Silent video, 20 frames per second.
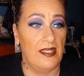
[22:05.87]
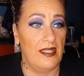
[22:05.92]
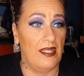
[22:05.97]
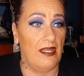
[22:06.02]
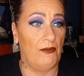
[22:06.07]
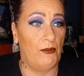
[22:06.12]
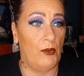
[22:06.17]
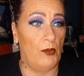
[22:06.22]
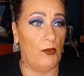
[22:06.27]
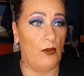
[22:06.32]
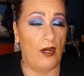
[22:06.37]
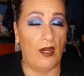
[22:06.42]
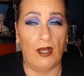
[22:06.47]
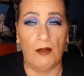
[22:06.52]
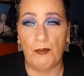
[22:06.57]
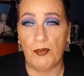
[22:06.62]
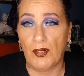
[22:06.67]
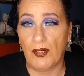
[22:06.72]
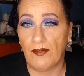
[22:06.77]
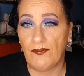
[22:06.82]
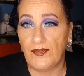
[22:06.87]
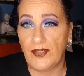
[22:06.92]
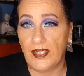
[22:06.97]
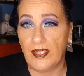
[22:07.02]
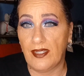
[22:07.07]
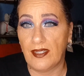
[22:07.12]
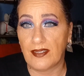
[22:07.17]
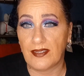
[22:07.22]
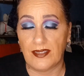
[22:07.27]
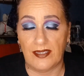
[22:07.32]
If we were all
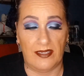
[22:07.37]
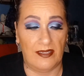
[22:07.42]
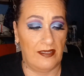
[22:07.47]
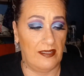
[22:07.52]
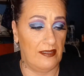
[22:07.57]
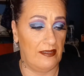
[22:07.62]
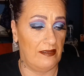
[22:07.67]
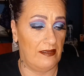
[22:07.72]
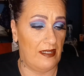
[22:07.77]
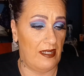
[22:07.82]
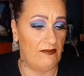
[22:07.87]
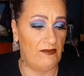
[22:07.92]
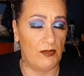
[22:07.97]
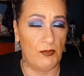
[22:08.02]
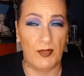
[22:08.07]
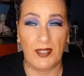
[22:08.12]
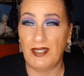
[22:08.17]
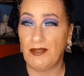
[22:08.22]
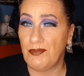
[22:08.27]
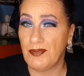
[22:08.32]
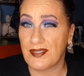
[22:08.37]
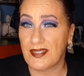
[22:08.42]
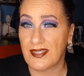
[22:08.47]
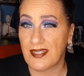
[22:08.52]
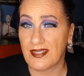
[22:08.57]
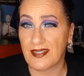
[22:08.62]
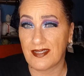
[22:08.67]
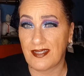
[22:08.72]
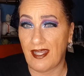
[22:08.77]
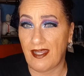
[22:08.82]
perfect and everybody was
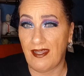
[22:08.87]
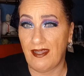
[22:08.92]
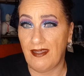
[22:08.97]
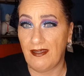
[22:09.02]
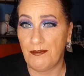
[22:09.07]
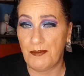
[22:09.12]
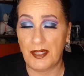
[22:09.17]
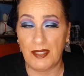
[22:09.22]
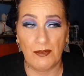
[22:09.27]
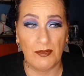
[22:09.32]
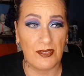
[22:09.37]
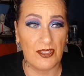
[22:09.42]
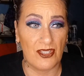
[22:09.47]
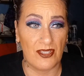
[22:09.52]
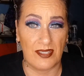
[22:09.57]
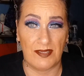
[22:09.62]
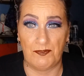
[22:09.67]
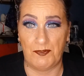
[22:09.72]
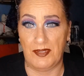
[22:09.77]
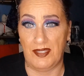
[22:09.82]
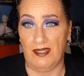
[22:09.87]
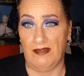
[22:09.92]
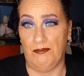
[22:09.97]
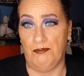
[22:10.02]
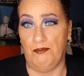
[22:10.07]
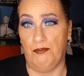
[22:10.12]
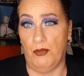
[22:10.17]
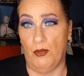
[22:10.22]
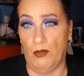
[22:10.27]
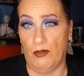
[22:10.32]
the same, it would just be
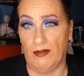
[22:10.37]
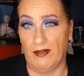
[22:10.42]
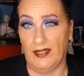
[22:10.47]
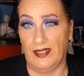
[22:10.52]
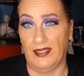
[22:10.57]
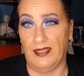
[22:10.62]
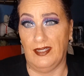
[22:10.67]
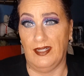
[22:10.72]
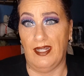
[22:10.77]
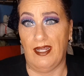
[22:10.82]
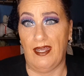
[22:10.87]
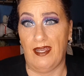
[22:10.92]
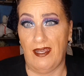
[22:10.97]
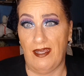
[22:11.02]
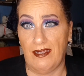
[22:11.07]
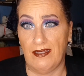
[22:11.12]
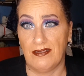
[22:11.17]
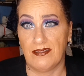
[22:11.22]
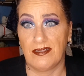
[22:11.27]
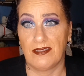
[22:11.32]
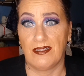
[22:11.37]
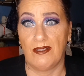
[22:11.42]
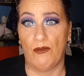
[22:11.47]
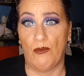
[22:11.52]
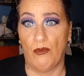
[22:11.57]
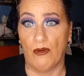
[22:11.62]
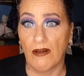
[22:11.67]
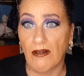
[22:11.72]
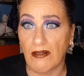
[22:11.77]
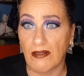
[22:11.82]
a boring ass
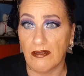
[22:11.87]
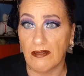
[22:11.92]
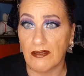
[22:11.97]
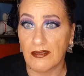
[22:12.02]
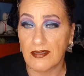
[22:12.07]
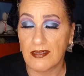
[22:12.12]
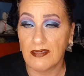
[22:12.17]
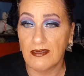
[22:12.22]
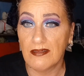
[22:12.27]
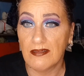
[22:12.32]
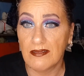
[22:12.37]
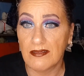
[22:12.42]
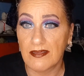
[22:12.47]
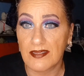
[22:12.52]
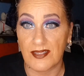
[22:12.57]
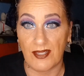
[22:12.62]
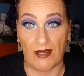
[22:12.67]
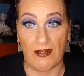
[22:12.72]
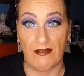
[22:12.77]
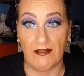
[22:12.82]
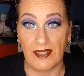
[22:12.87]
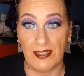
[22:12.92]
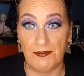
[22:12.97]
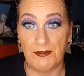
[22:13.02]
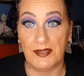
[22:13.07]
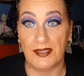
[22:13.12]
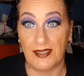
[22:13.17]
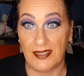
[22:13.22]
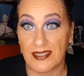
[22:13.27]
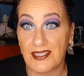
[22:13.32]
world. Sorry,
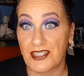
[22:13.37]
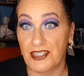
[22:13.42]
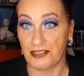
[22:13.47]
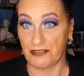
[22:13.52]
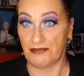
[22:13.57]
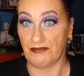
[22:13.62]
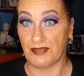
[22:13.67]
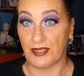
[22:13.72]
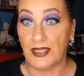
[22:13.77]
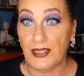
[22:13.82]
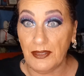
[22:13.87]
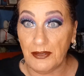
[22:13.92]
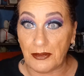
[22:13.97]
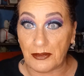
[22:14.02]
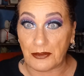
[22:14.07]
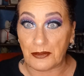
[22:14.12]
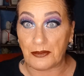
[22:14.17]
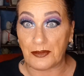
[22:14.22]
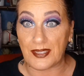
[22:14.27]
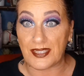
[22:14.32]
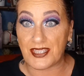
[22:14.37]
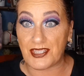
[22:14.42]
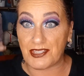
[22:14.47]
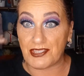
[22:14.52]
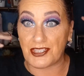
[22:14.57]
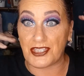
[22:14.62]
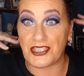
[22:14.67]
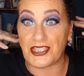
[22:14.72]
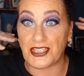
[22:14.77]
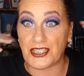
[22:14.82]
but it's true.
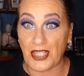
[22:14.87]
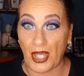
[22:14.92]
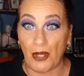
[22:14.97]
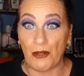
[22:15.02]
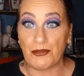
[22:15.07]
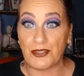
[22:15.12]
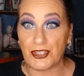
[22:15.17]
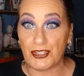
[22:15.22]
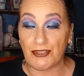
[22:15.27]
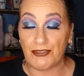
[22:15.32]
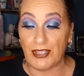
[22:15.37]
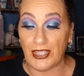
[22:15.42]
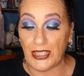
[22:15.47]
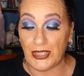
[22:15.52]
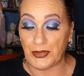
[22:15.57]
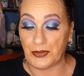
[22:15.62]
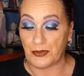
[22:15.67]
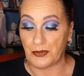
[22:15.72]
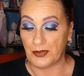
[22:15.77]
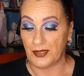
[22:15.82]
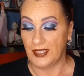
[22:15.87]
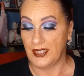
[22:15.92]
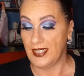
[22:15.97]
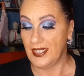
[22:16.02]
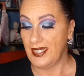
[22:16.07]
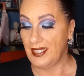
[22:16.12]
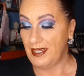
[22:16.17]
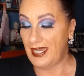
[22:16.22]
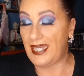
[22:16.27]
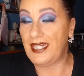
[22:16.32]
It's so true.
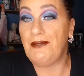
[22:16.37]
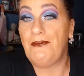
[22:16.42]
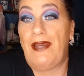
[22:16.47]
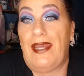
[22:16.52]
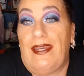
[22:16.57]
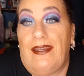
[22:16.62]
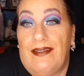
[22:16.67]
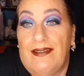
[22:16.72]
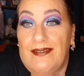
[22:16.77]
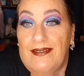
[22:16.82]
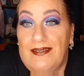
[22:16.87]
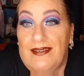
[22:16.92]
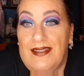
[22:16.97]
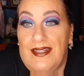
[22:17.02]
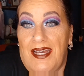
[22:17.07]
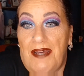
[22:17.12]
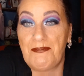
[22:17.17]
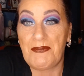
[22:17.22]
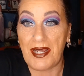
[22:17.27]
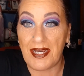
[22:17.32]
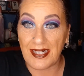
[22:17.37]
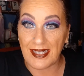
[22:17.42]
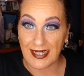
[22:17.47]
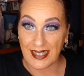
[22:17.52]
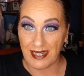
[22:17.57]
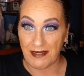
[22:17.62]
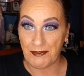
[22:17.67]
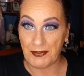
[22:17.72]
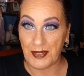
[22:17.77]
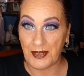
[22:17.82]
Anyway, I'm not going to
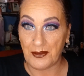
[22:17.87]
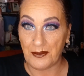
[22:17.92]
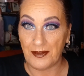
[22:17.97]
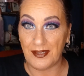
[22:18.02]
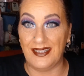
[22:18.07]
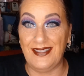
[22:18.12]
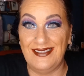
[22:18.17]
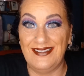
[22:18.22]
keep you.